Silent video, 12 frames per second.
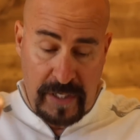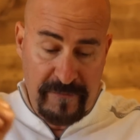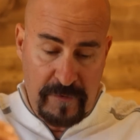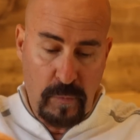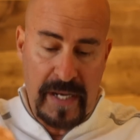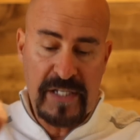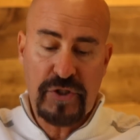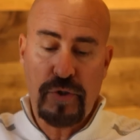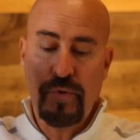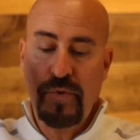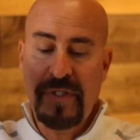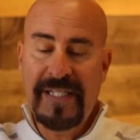for ways
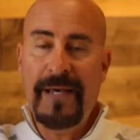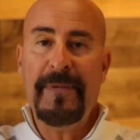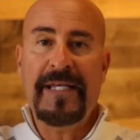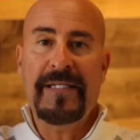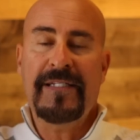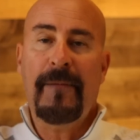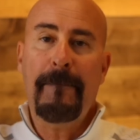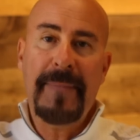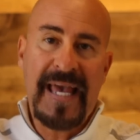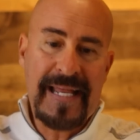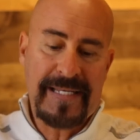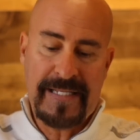to limit
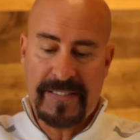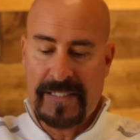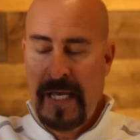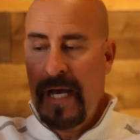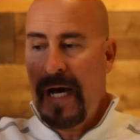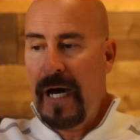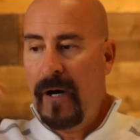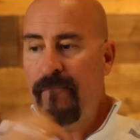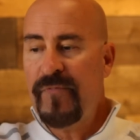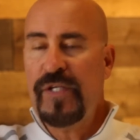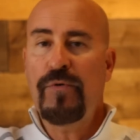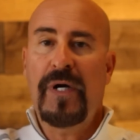dependence
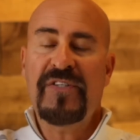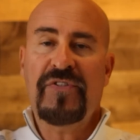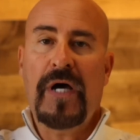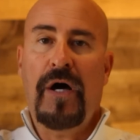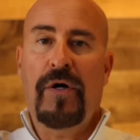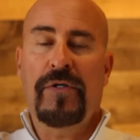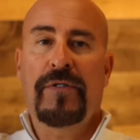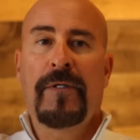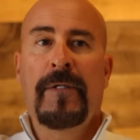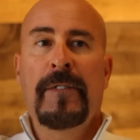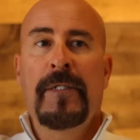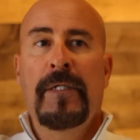on the U.S. dollar.
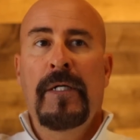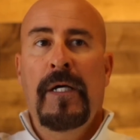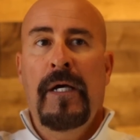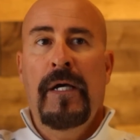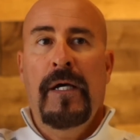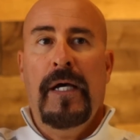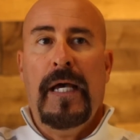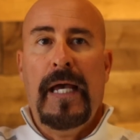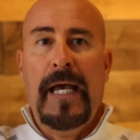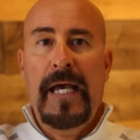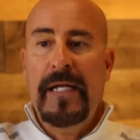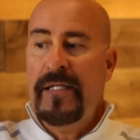
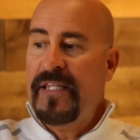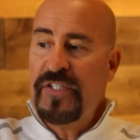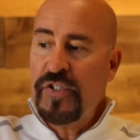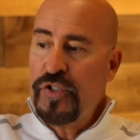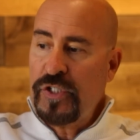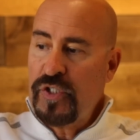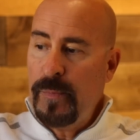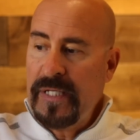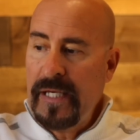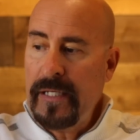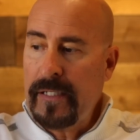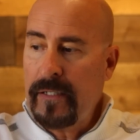And this is just the
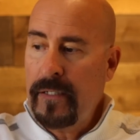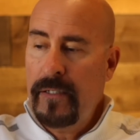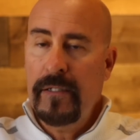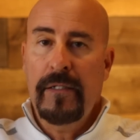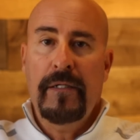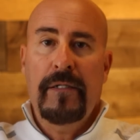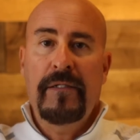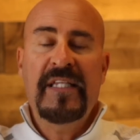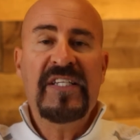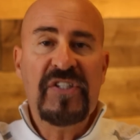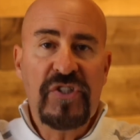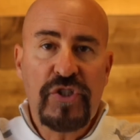beginning.
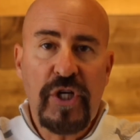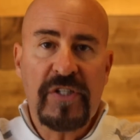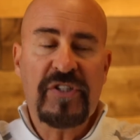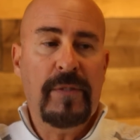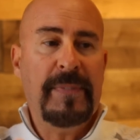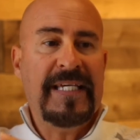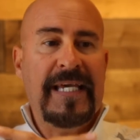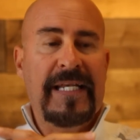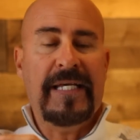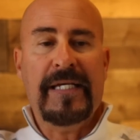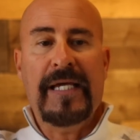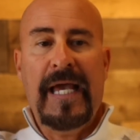This is just the
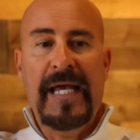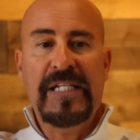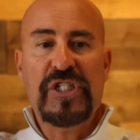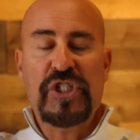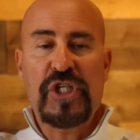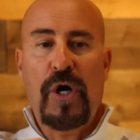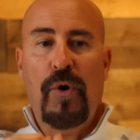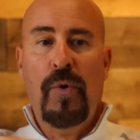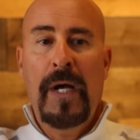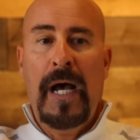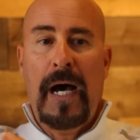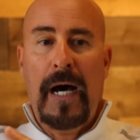beginning. And
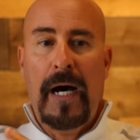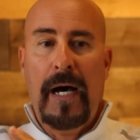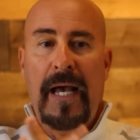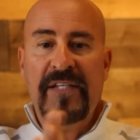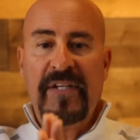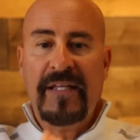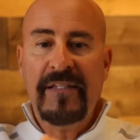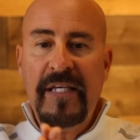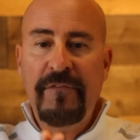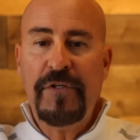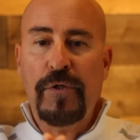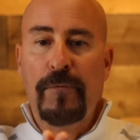so as I
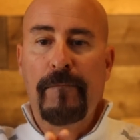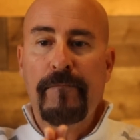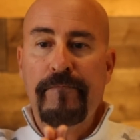leave you,